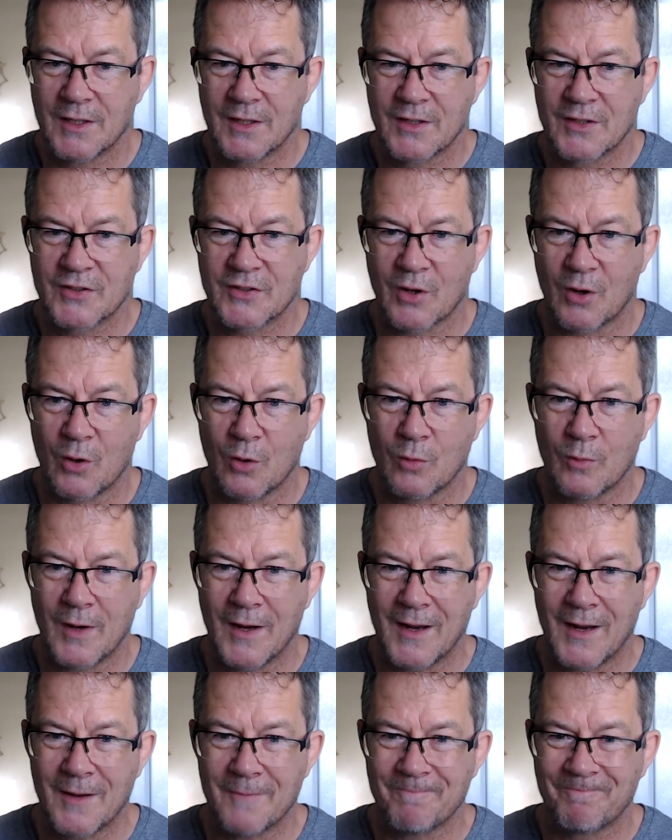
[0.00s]
So
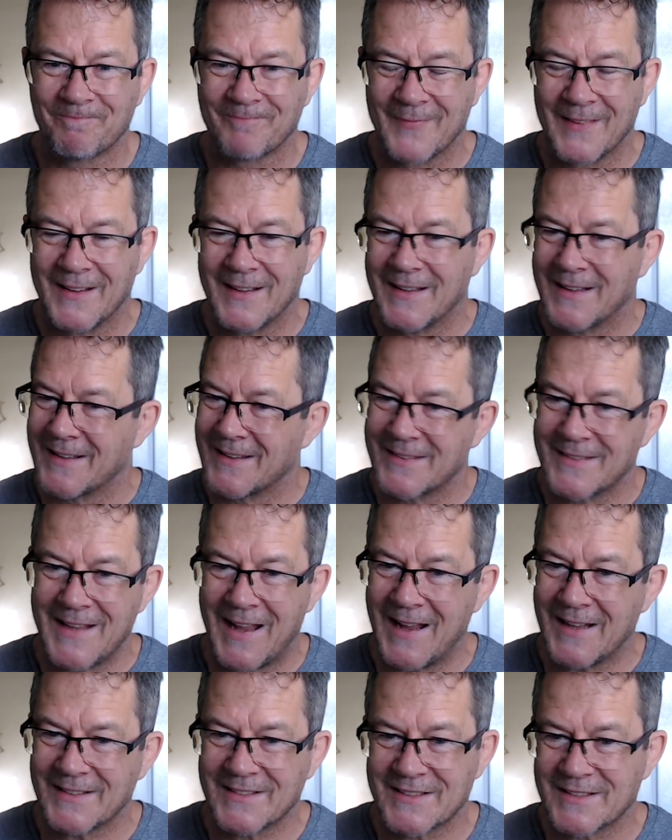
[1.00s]

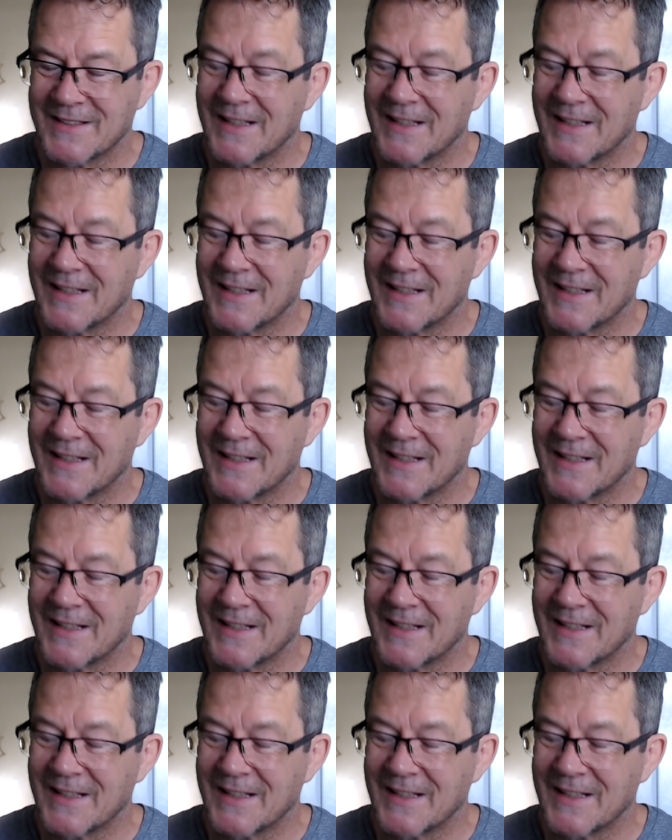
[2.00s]
that's